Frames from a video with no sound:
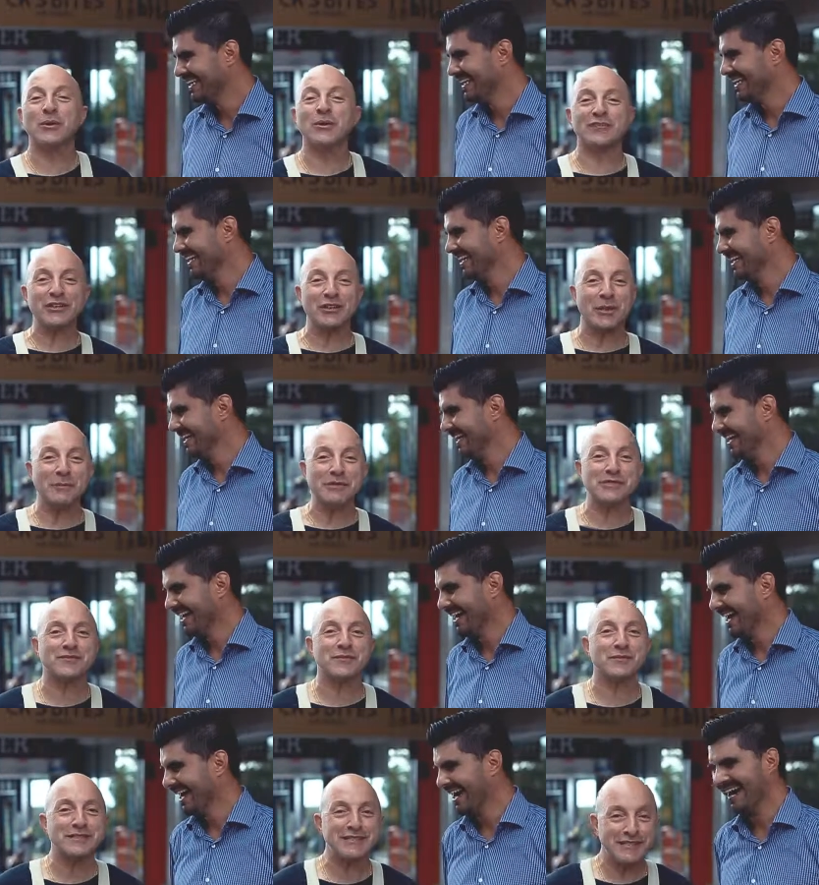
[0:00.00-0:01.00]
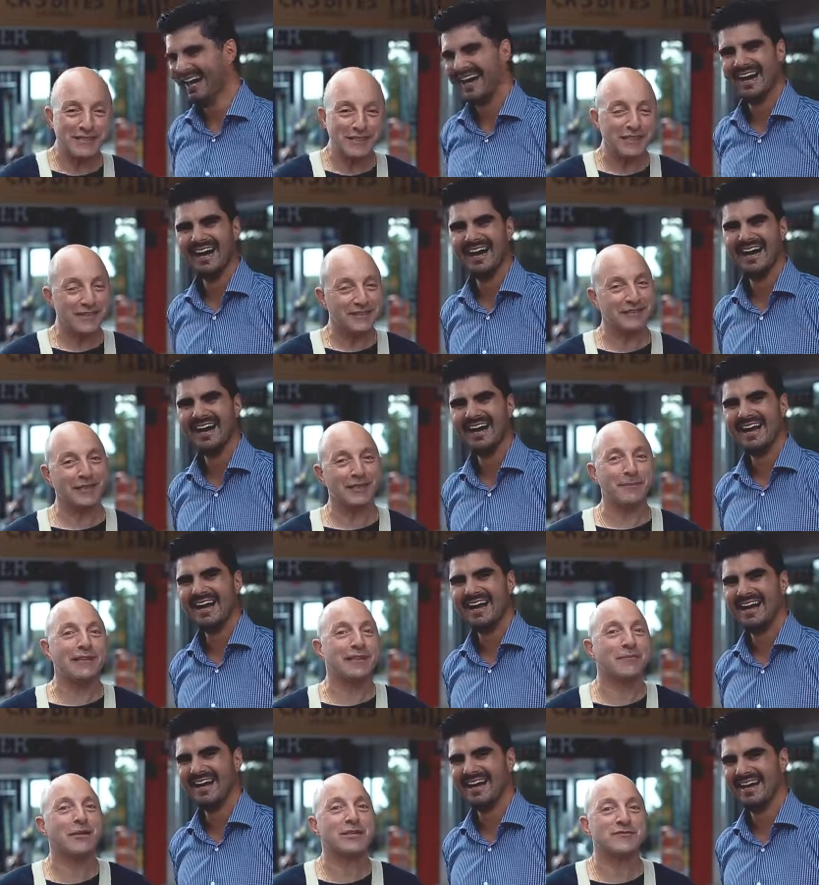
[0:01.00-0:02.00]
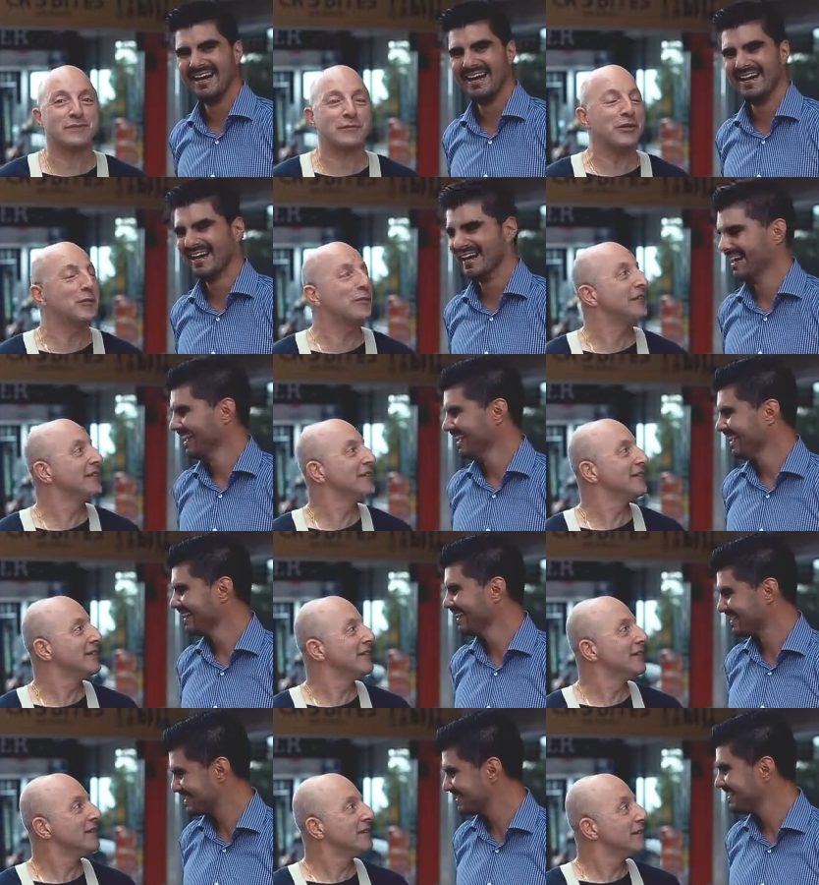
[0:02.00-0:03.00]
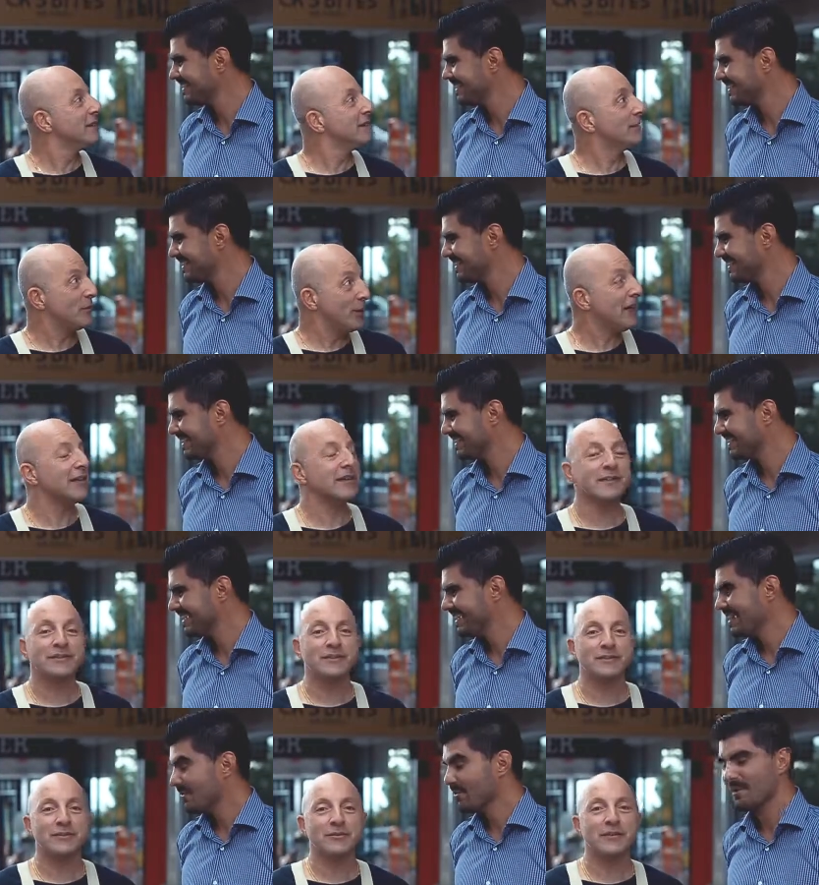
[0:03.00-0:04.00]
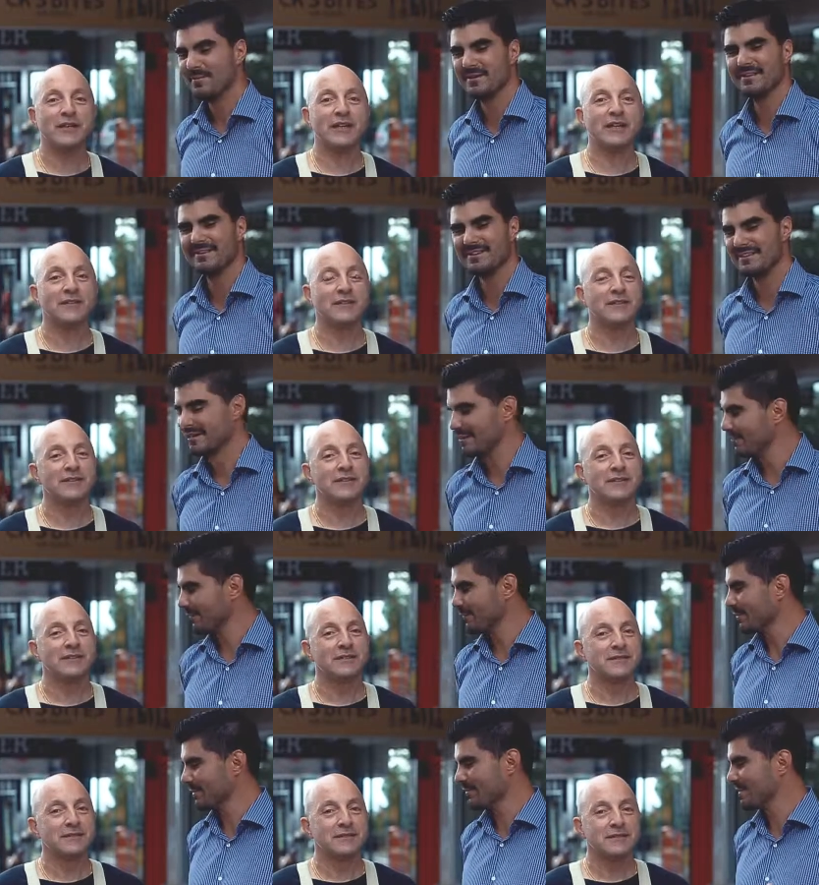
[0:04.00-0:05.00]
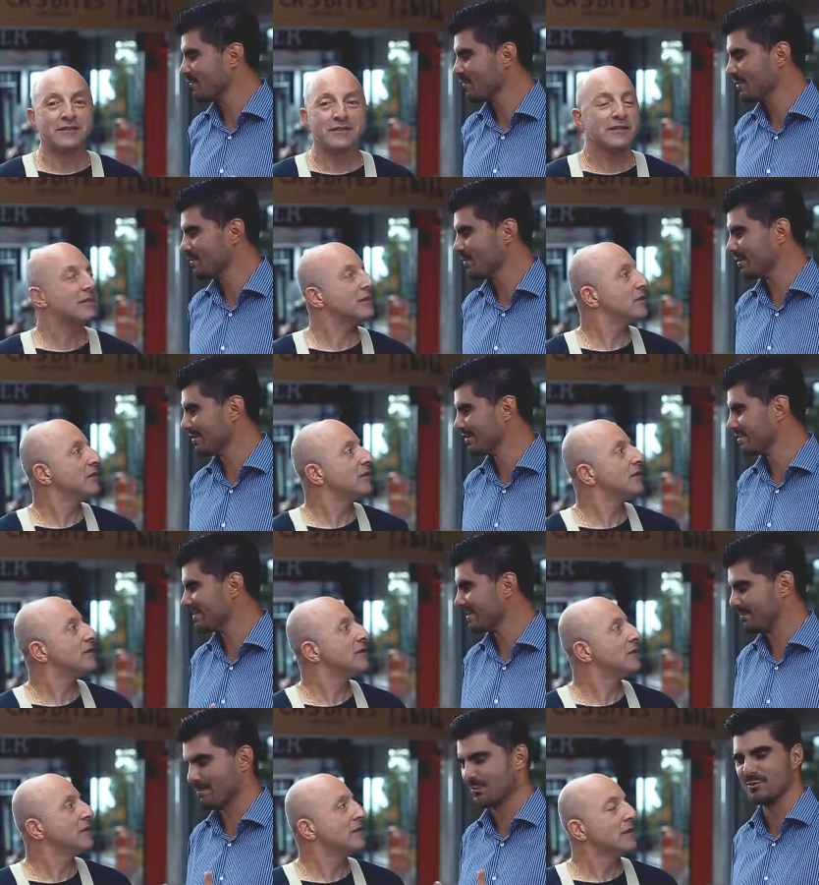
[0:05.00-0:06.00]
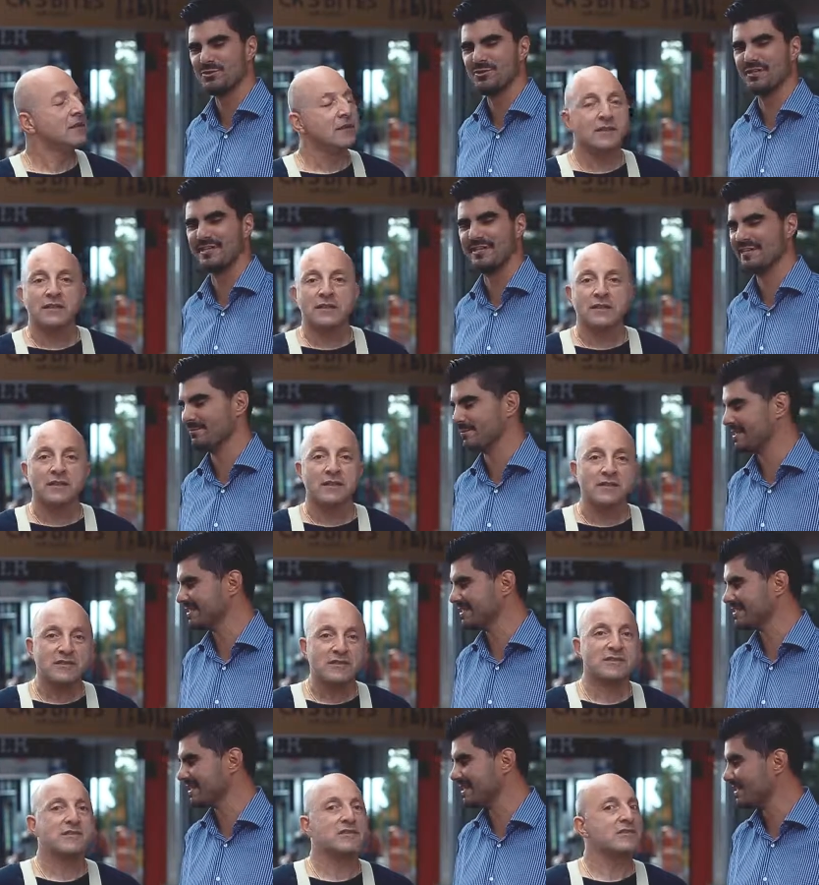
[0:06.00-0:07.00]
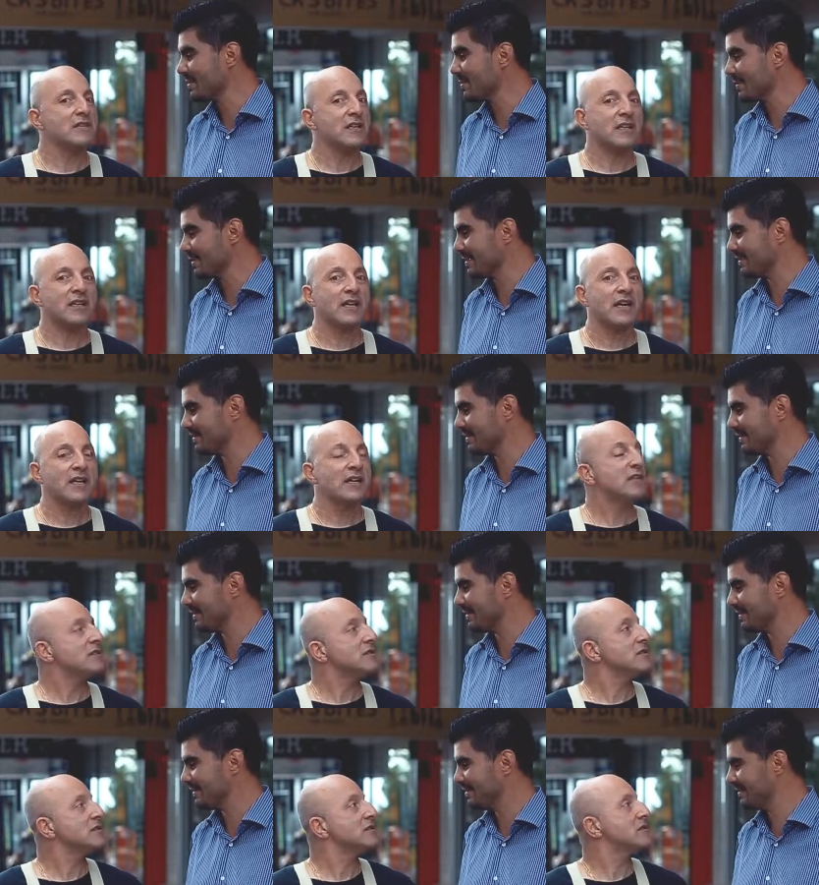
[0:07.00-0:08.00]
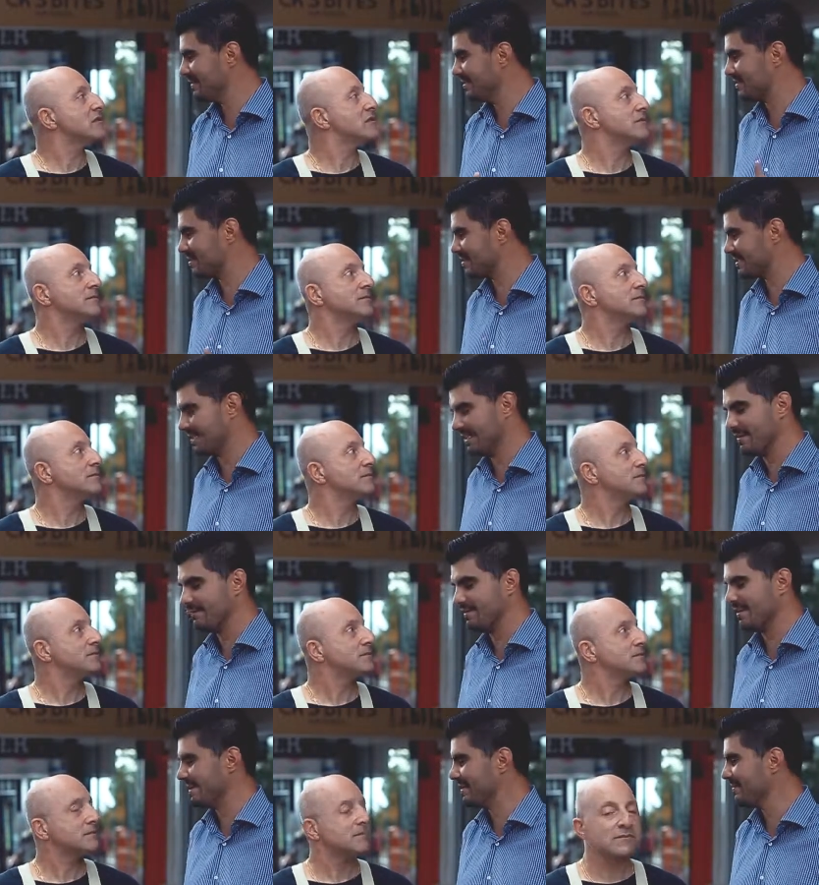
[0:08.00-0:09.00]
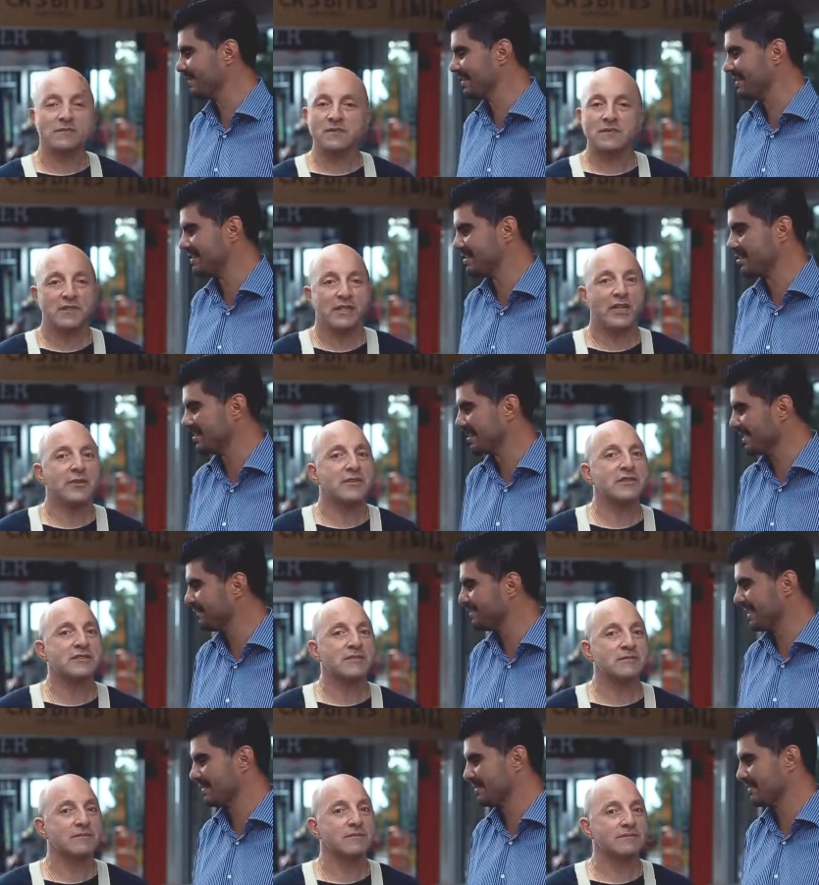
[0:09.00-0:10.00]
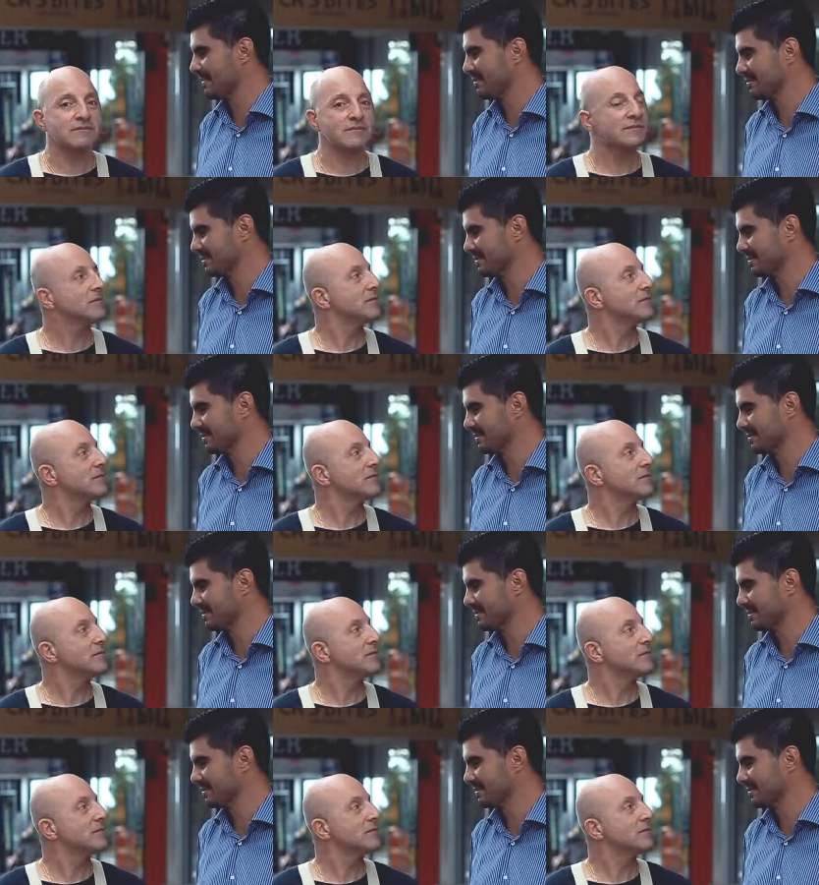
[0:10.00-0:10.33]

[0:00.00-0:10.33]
Speaker 1: 12 kilometers from the city and a million miles from nowhere. That's it. We are. Well, I mean,
Speaker 2: go for it. I mean, what, what is it that brought you here? Because I know CKs, that you, you just love the area and the you areas, live down the road